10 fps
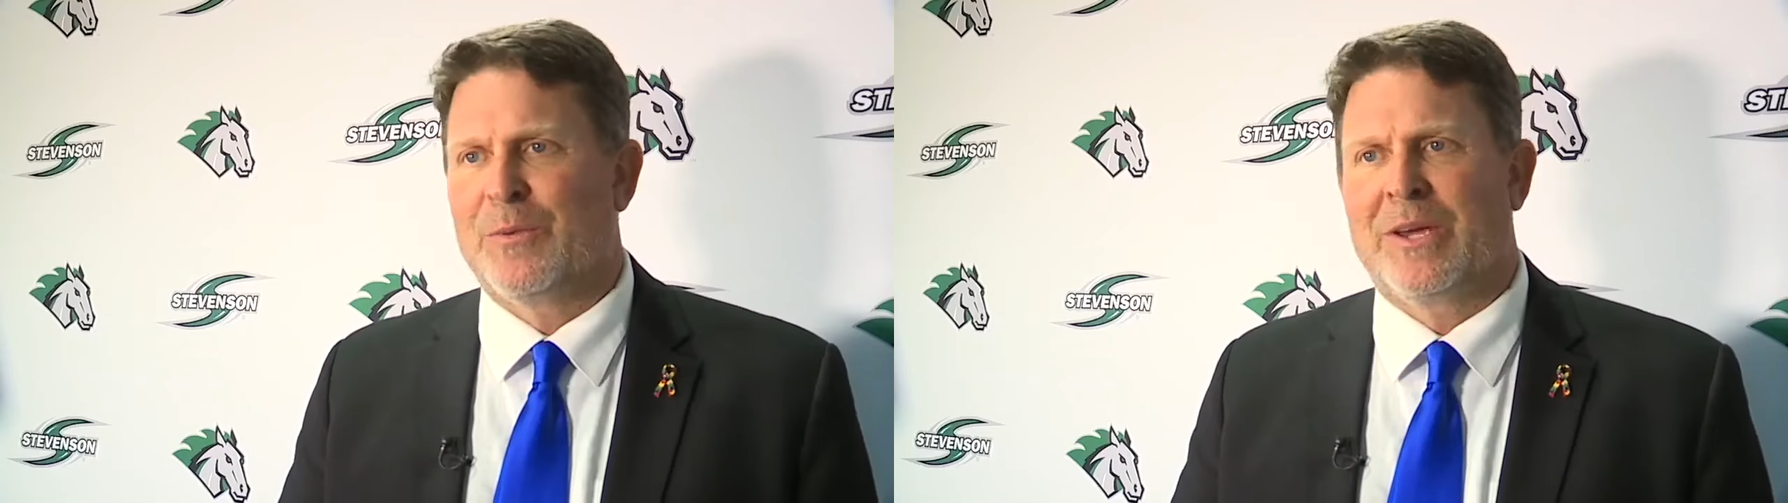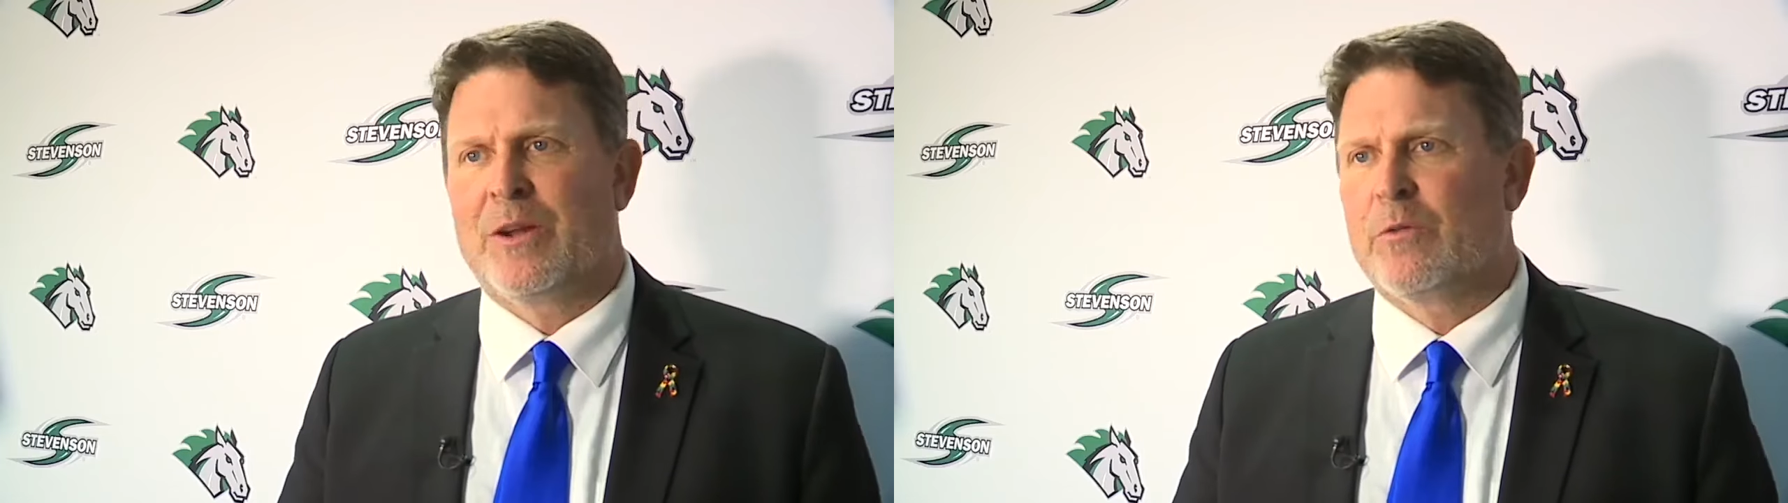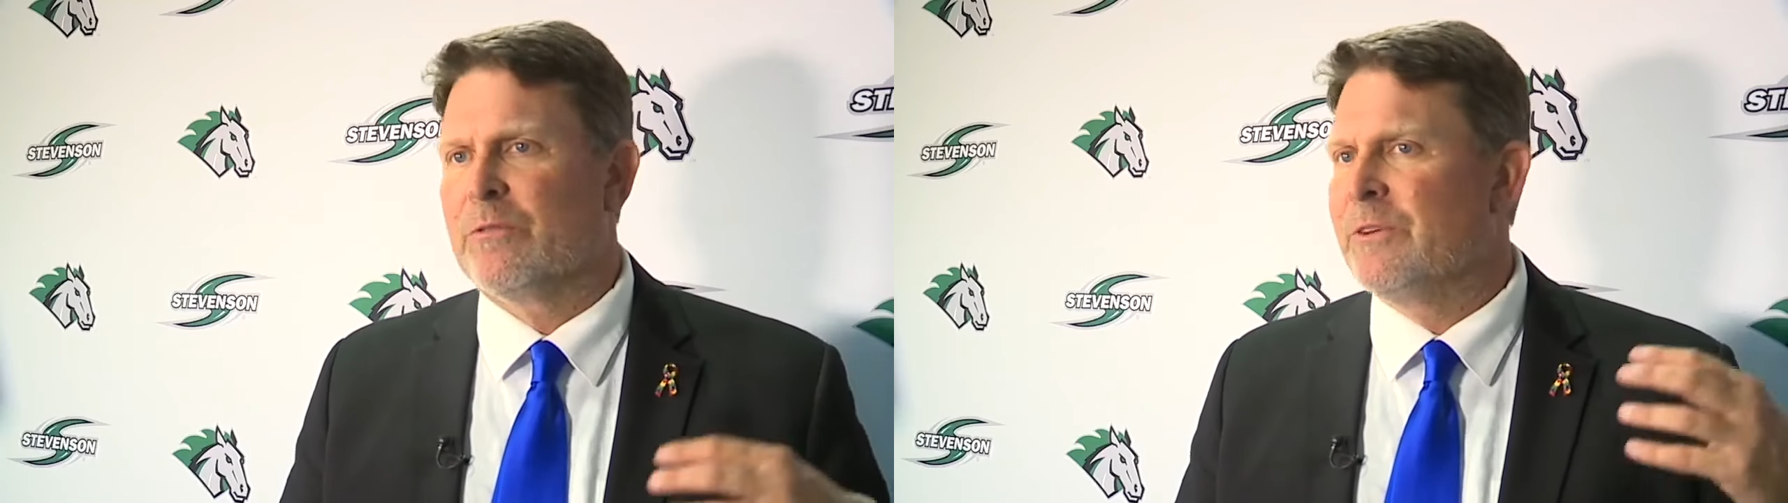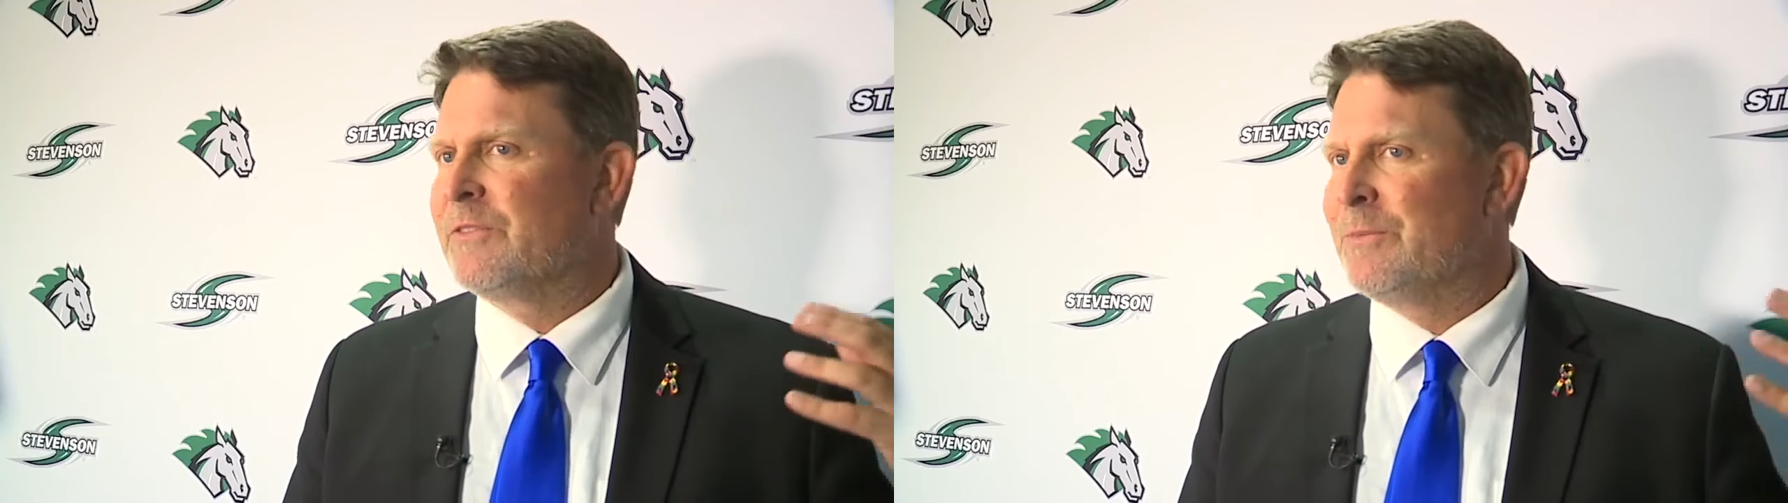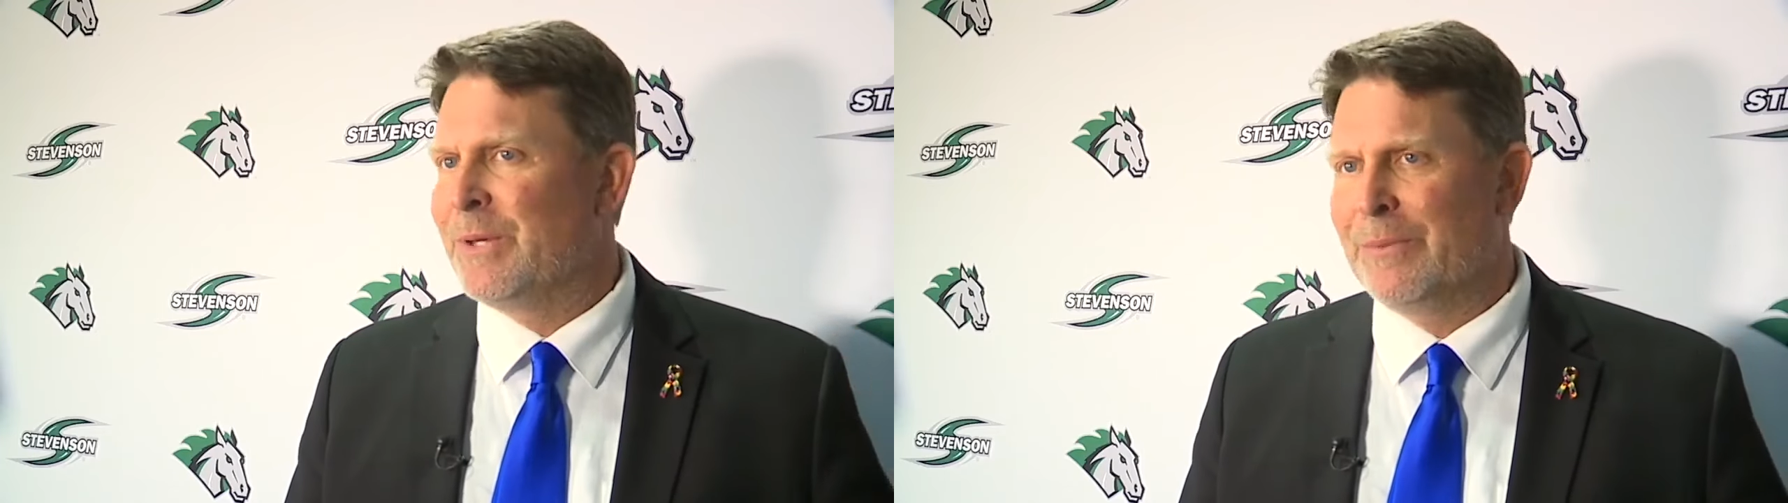night we had over
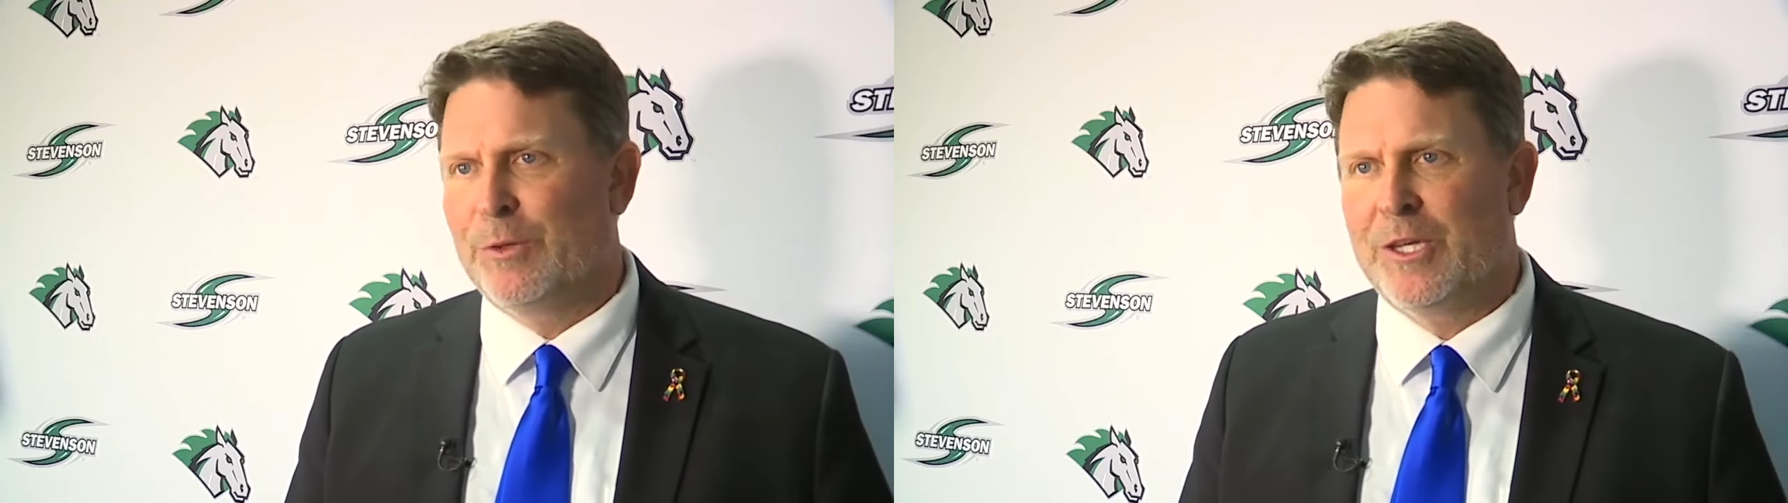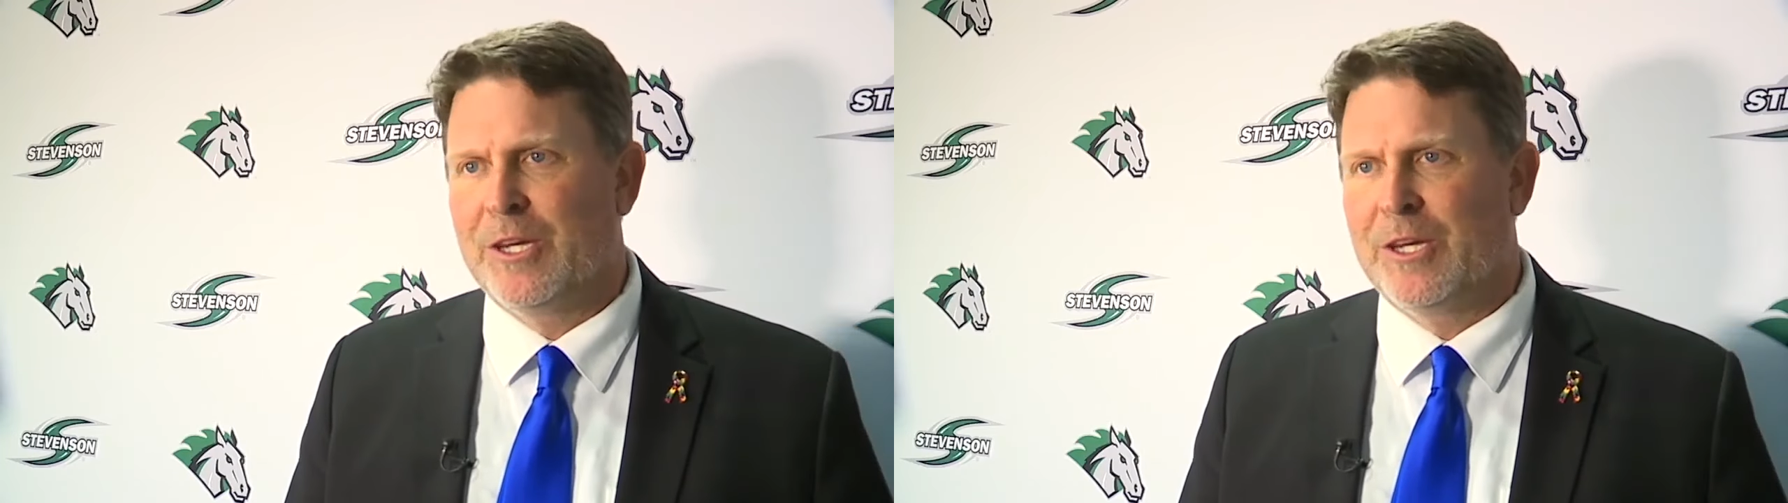50 people